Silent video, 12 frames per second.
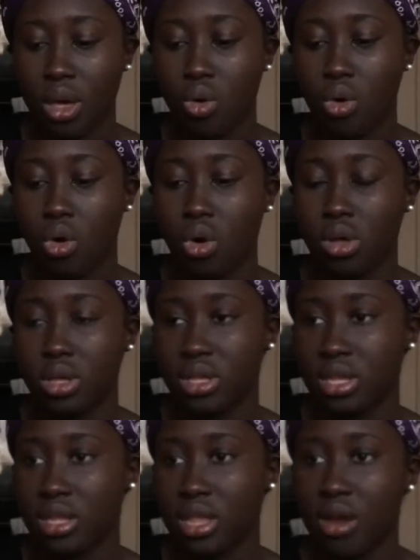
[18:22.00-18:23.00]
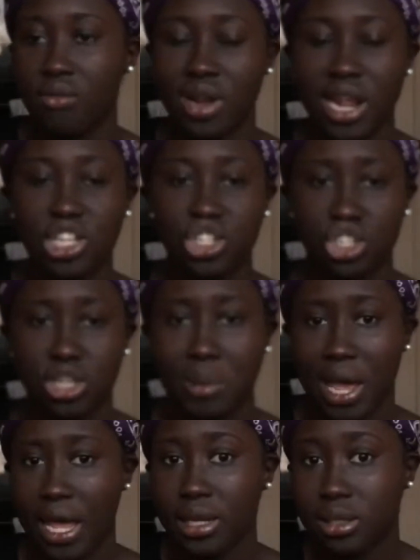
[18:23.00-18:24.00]
or a relationship
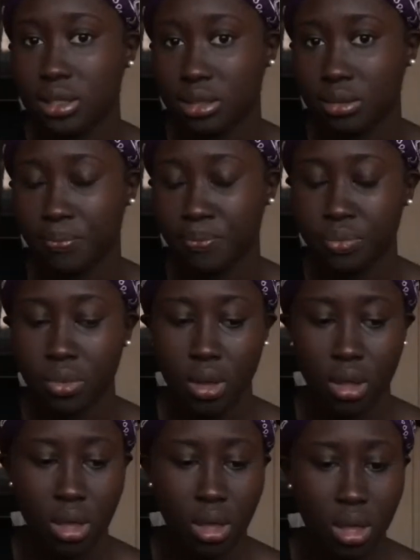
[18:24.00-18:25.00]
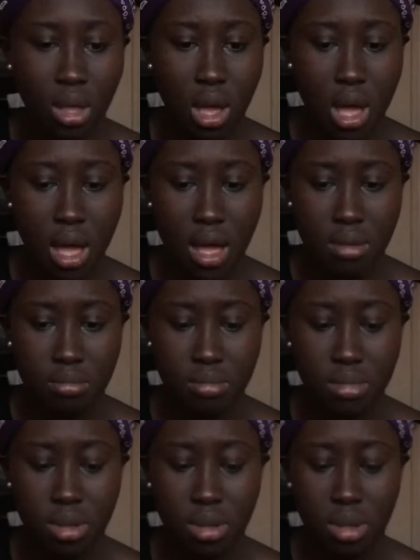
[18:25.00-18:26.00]
ends, um,